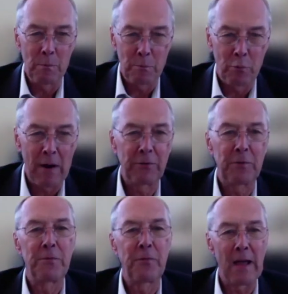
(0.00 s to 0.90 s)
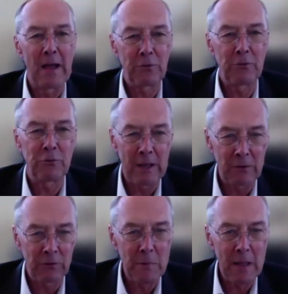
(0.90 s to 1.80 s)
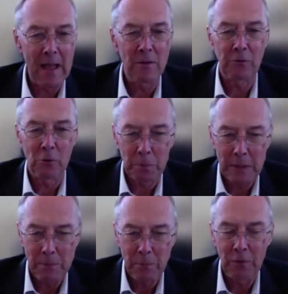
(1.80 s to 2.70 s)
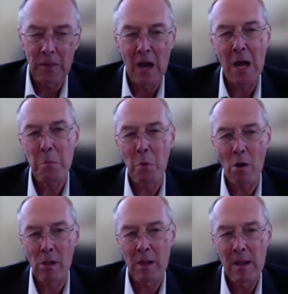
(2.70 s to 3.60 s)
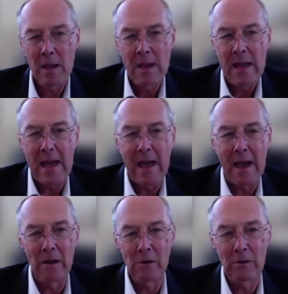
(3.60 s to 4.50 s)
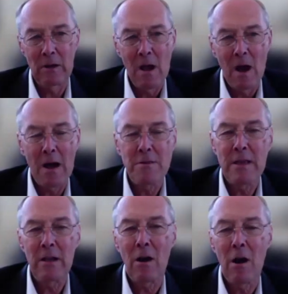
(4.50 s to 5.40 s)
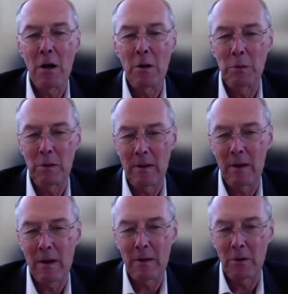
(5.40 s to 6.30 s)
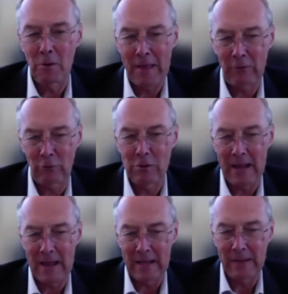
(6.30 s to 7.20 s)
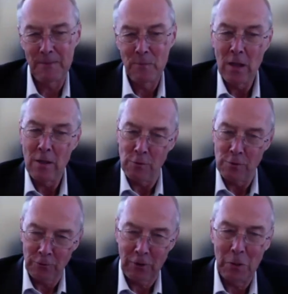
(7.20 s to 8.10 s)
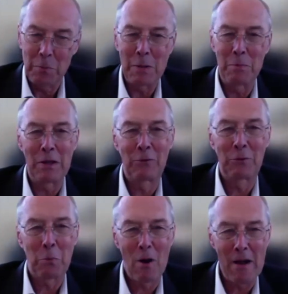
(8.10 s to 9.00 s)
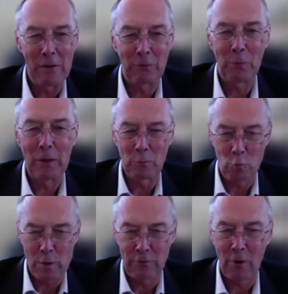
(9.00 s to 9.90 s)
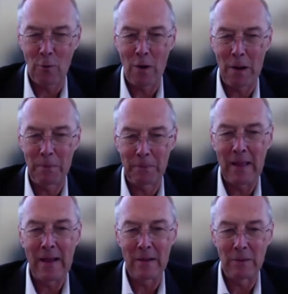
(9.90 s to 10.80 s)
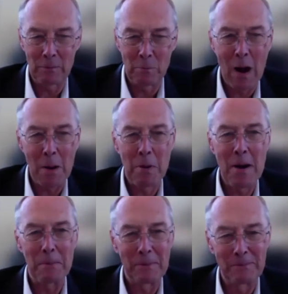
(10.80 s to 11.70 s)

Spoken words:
press some flesh, shake some hands, look people in the eyeball. And I think on election day, there's going to be a big surprise when we show up and mop up.